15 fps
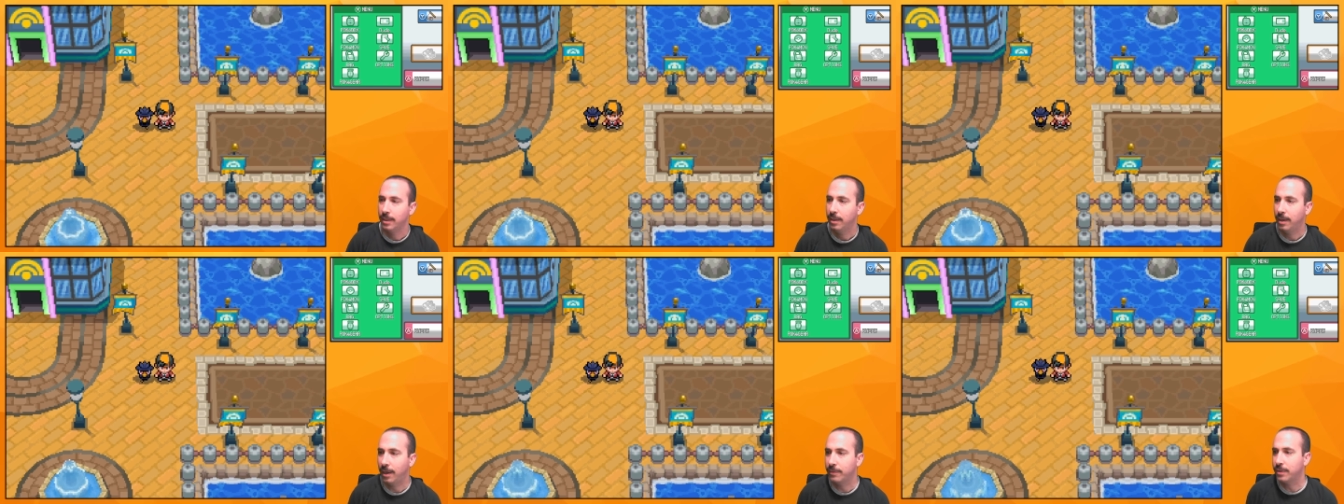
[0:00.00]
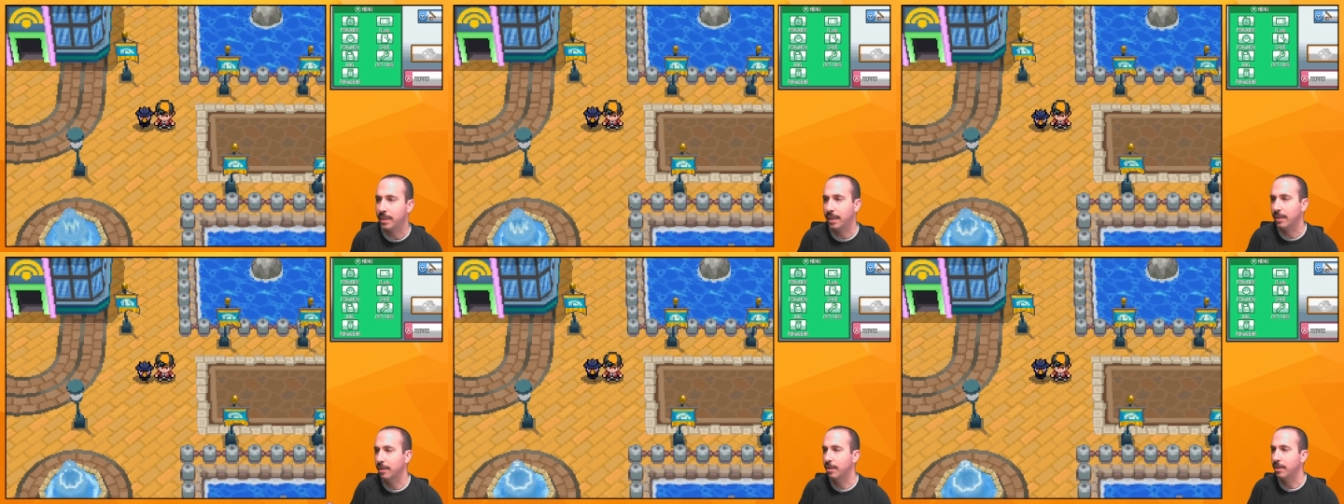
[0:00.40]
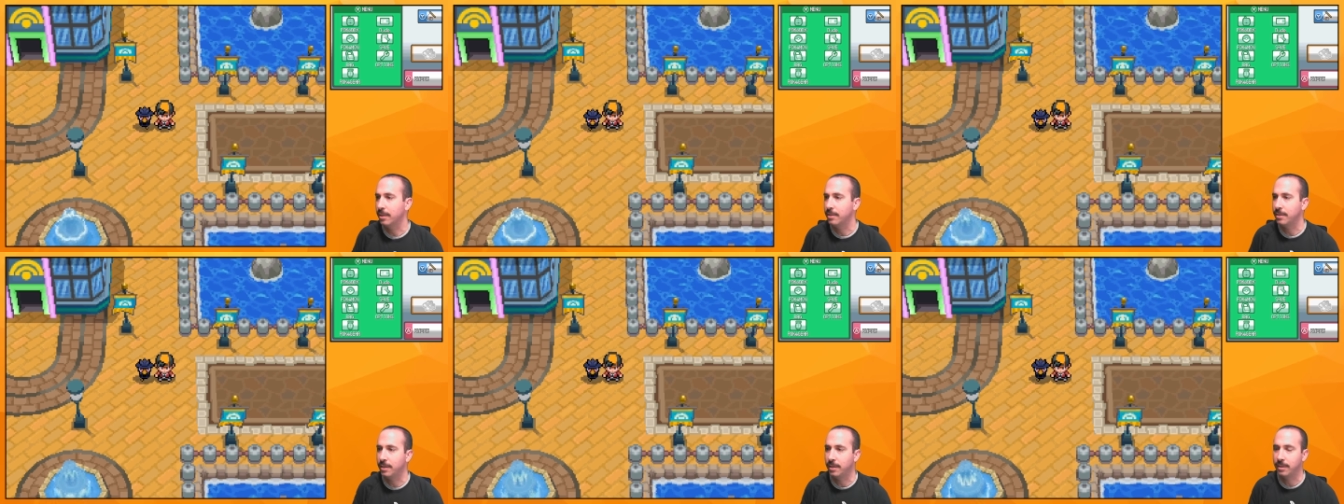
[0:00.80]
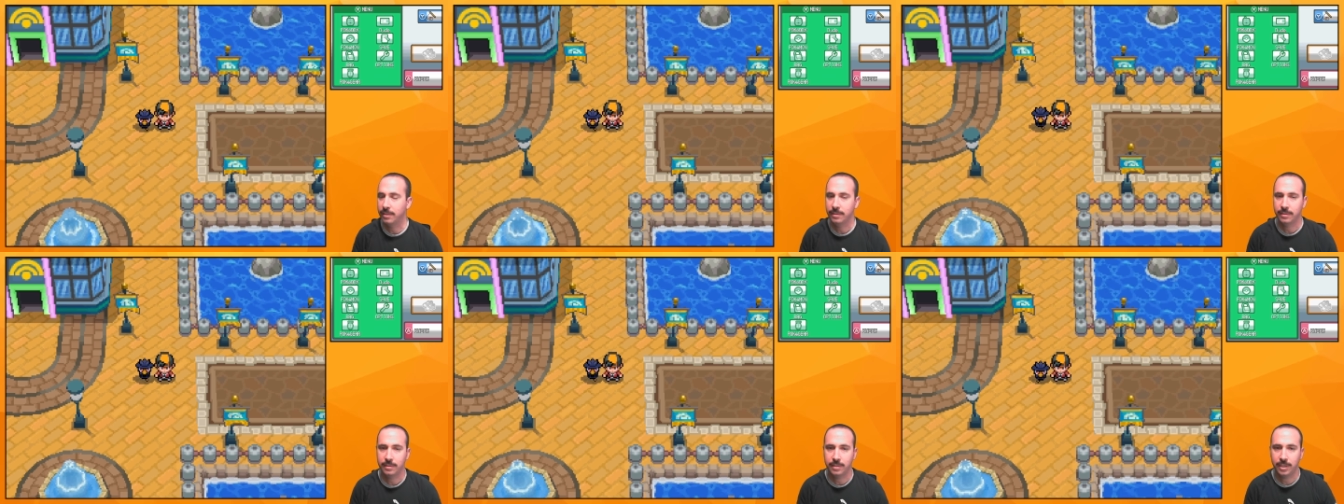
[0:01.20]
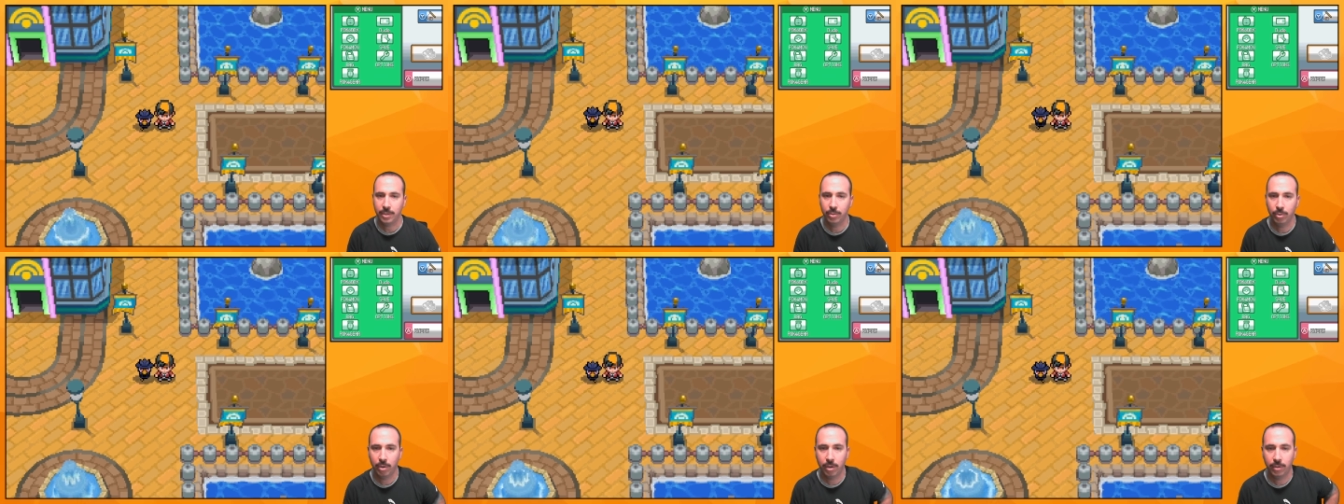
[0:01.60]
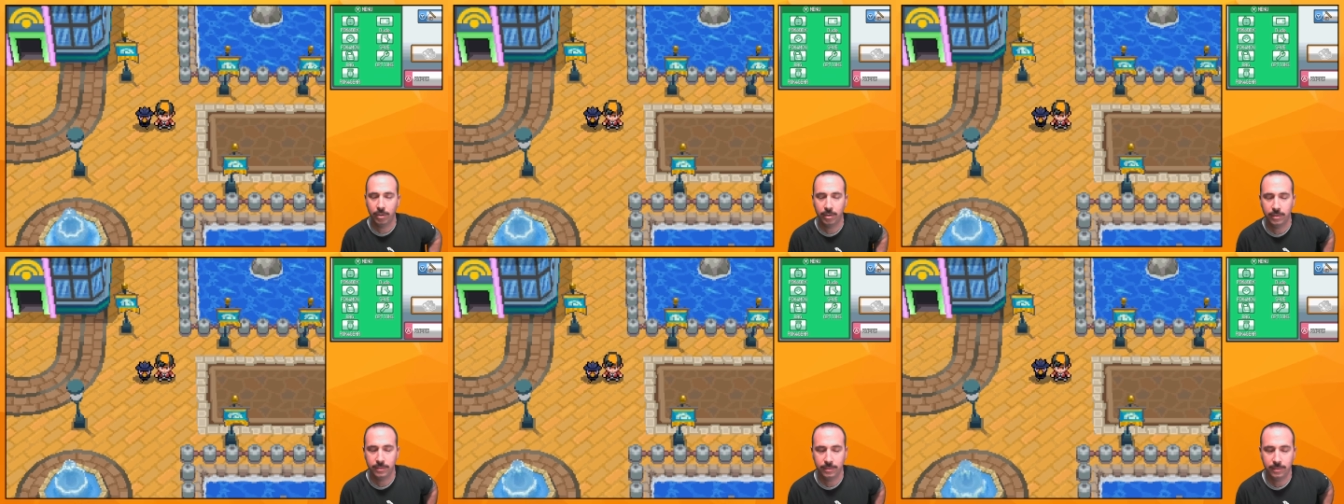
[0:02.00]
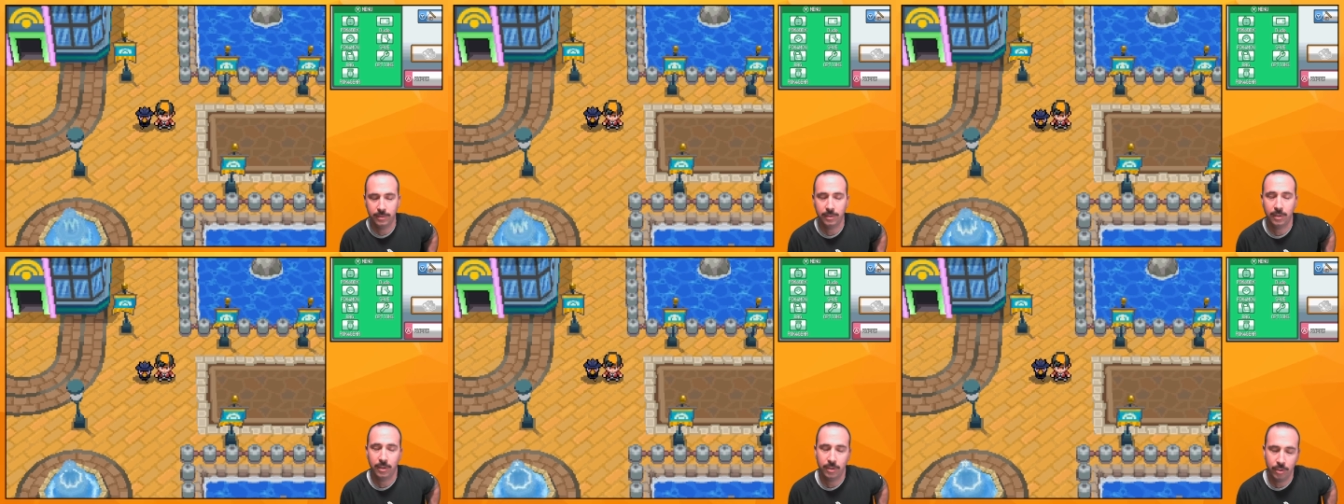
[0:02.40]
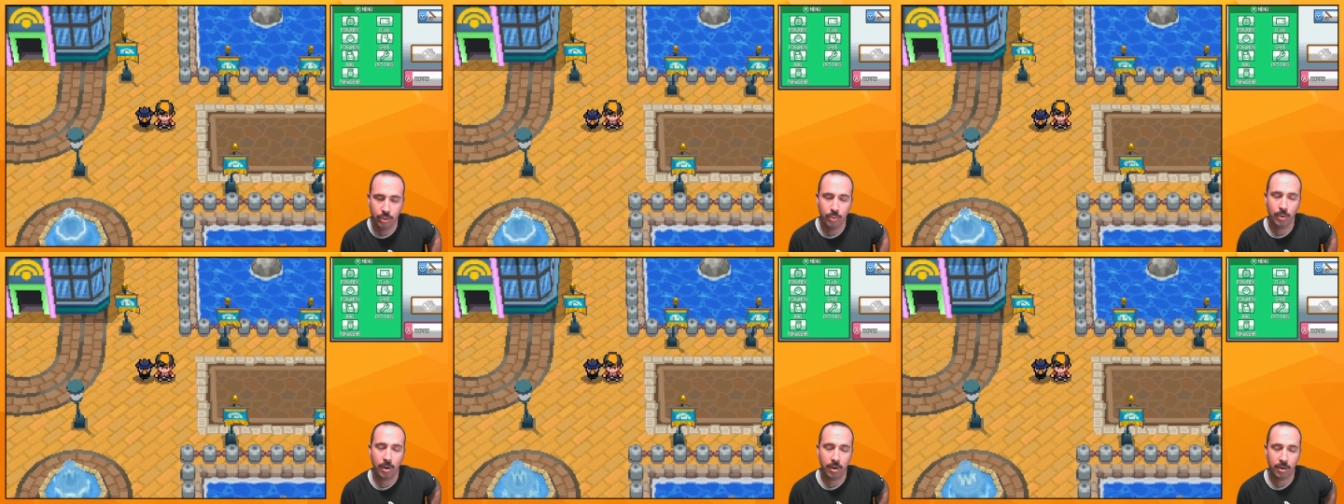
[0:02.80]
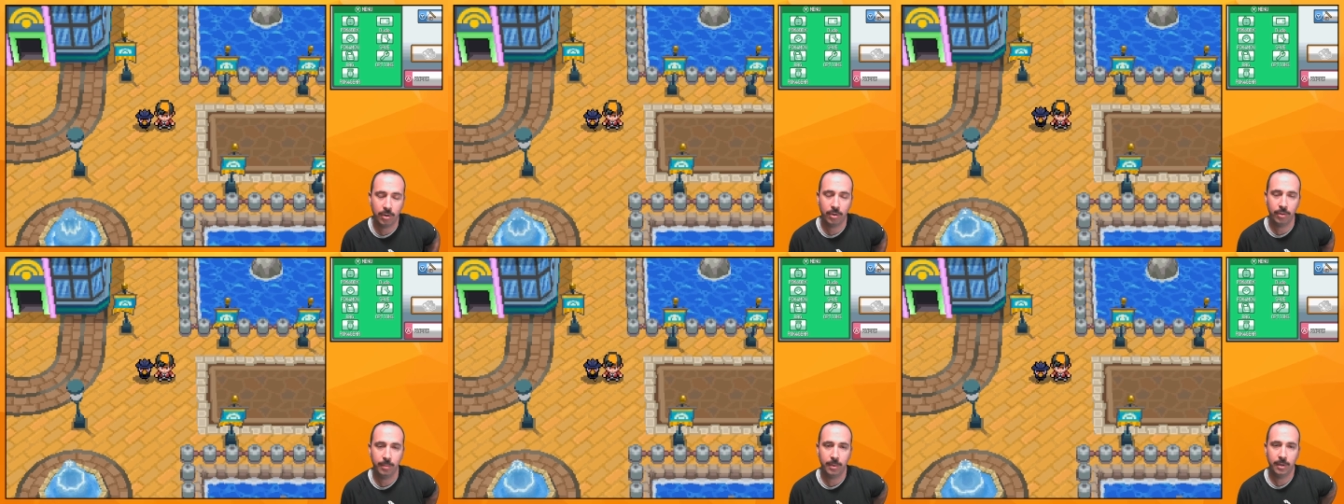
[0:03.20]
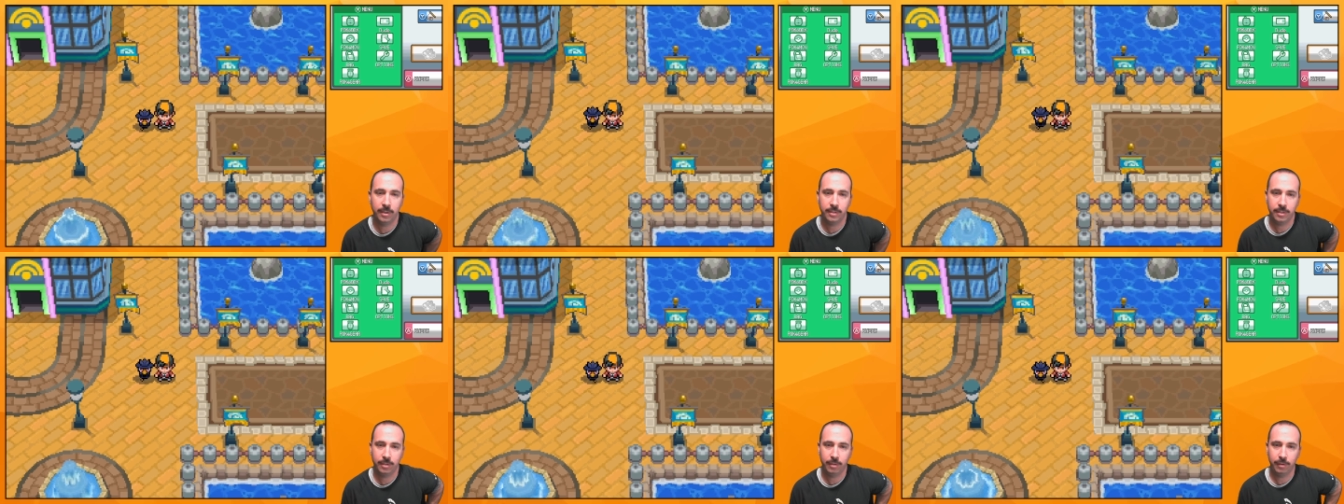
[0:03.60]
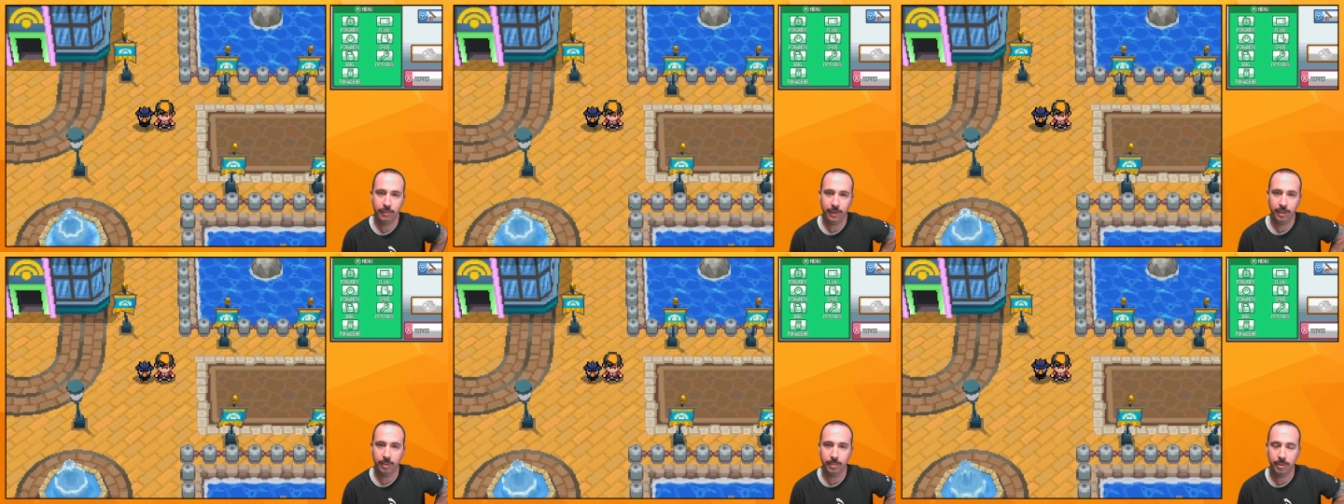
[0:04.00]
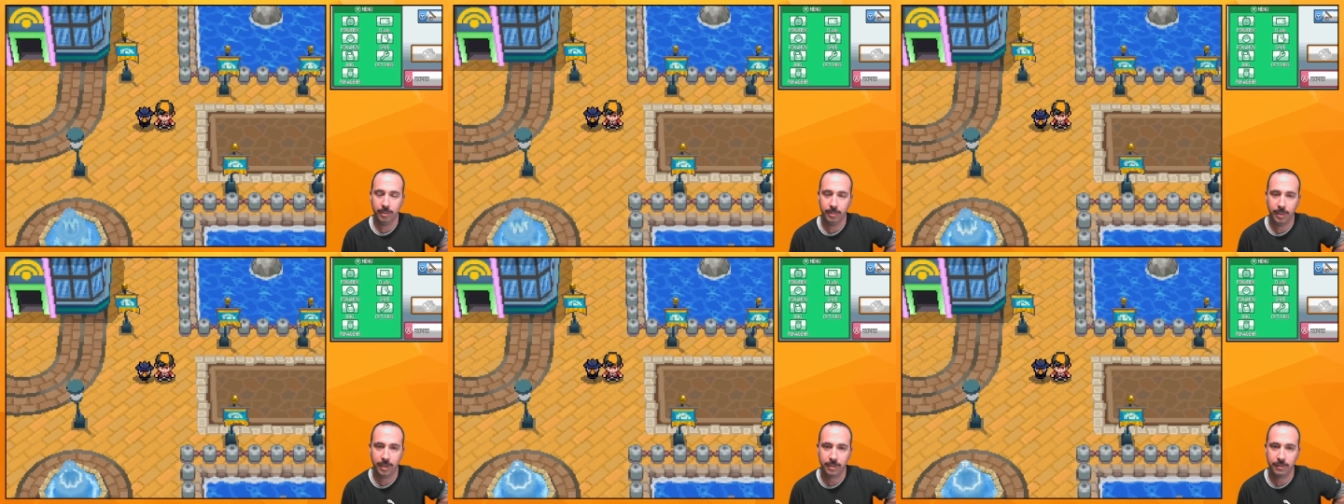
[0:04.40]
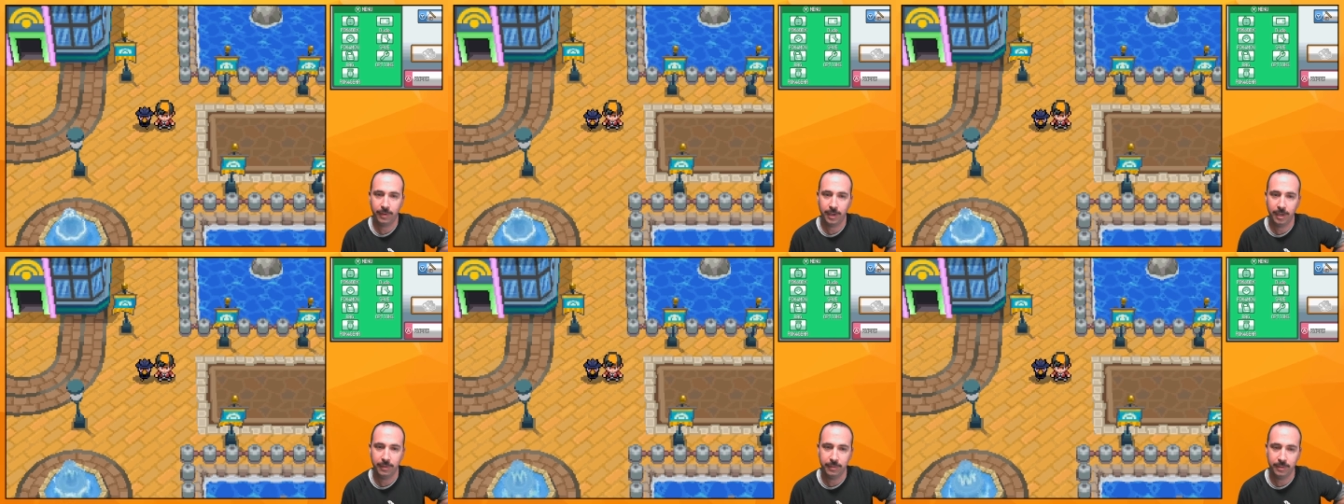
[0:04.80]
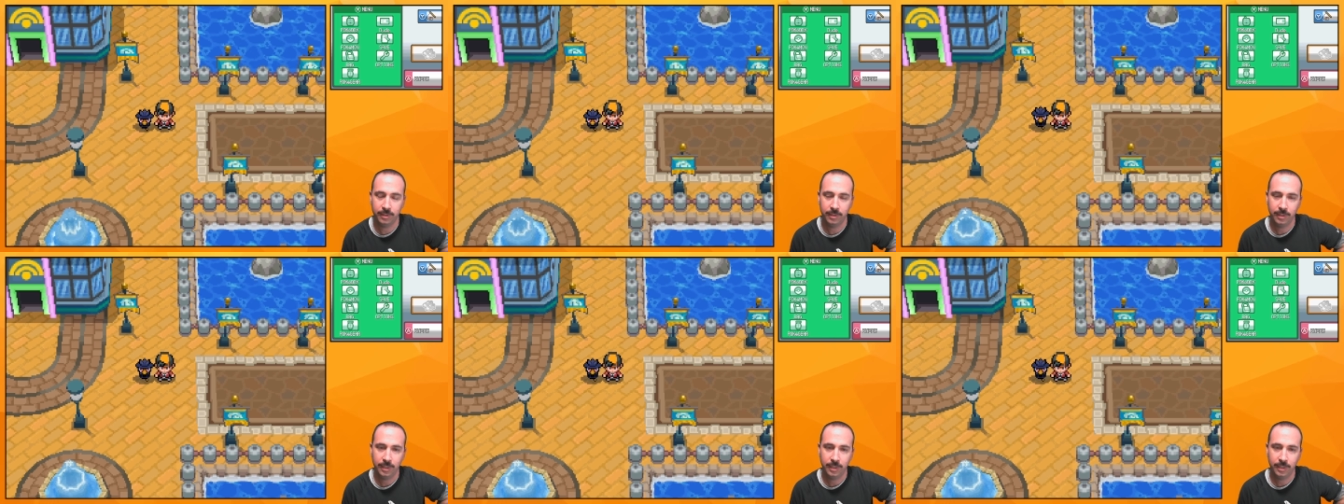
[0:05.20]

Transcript: have to take a look and see who are all the mons that are available in box 5, and